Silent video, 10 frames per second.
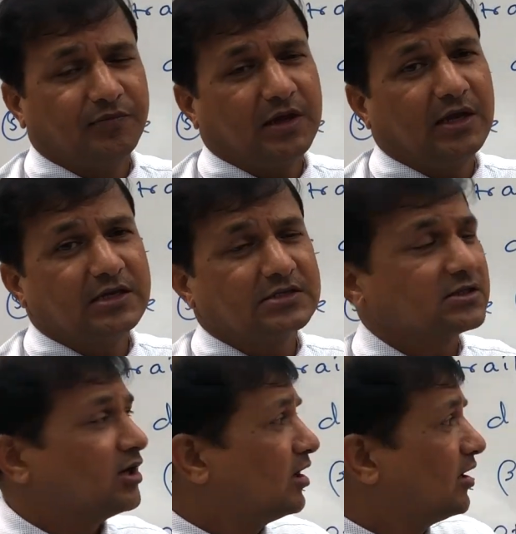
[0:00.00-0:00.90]

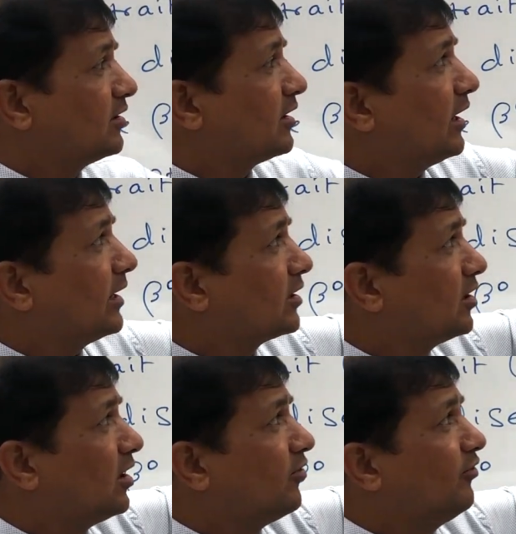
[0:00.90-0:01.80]

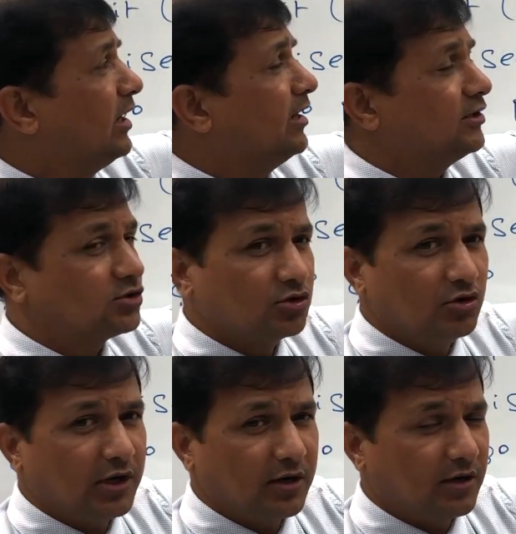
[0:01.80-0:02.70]
valent to
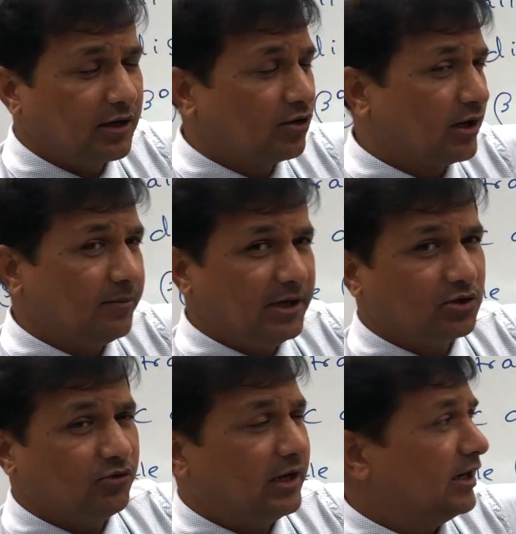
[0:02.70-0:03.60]
glutamate
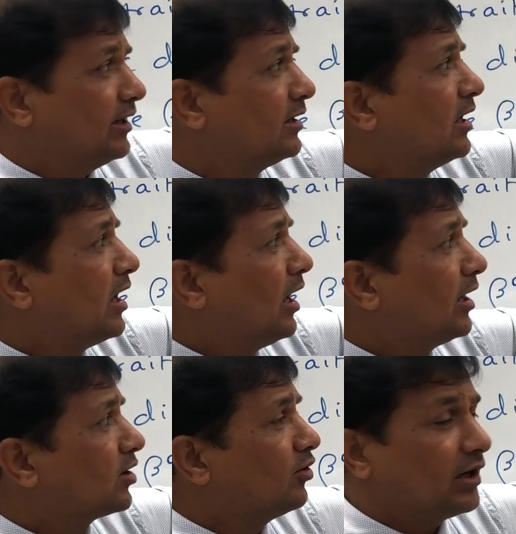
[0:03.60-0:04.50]
to valine
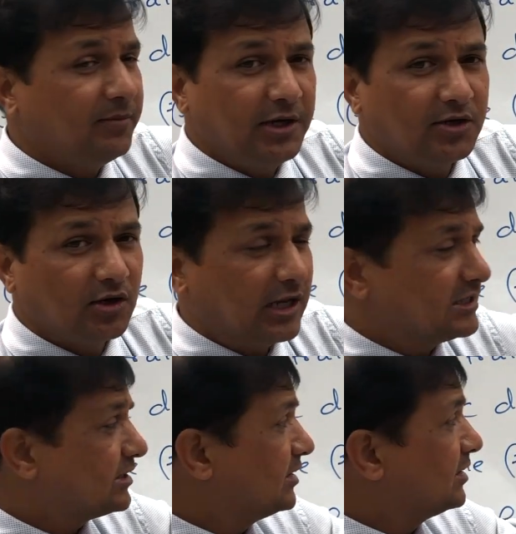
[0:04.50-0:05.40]
and glutamate to
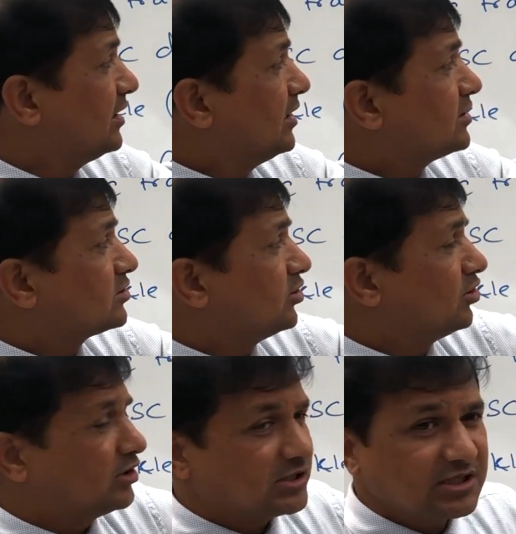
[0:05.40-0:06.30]
lysine. So
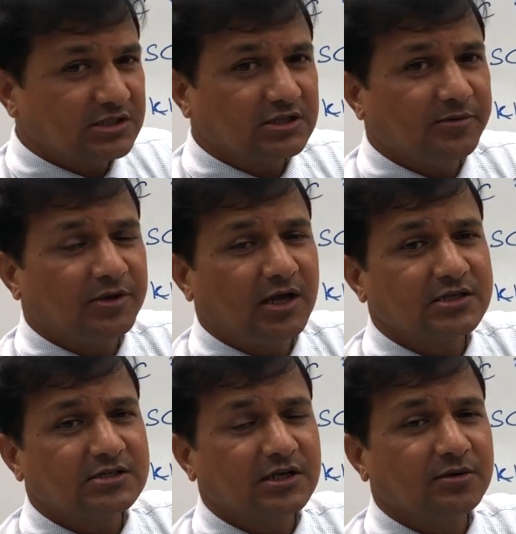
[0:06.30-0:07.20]
the sixth amino
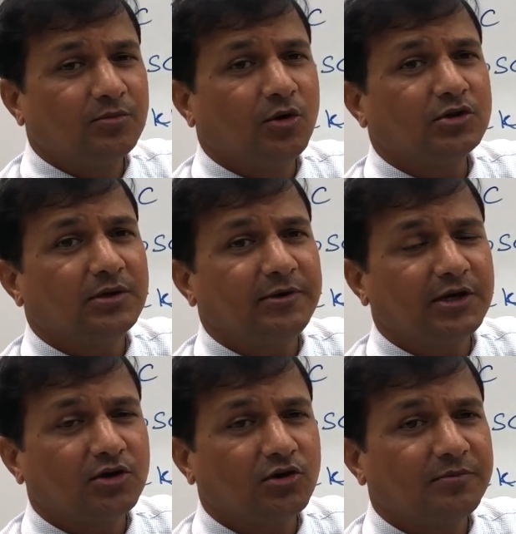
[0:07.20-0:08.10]
acid in both the
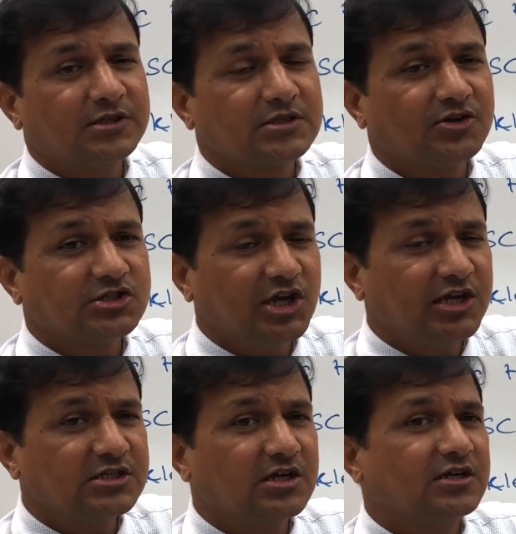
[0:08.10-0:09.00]
beta globins are
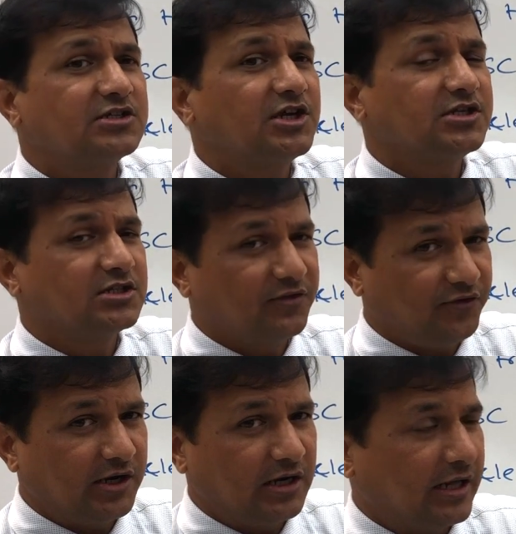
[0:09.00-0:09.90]
changed and changed
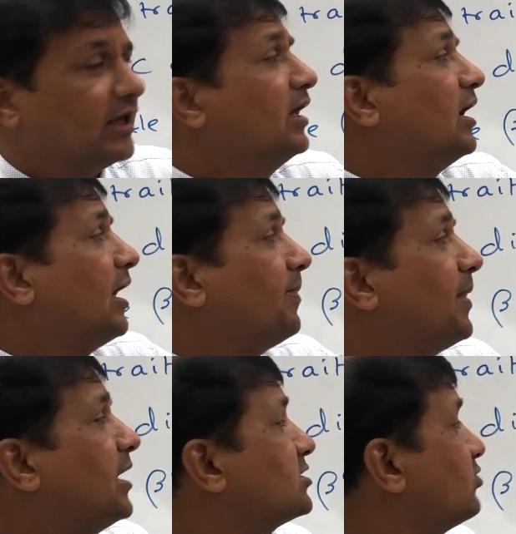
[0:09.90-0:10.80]
differently, and
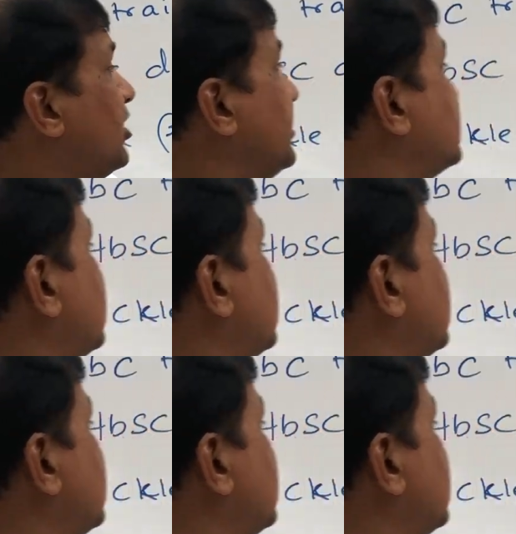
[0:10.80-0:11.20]
that's what is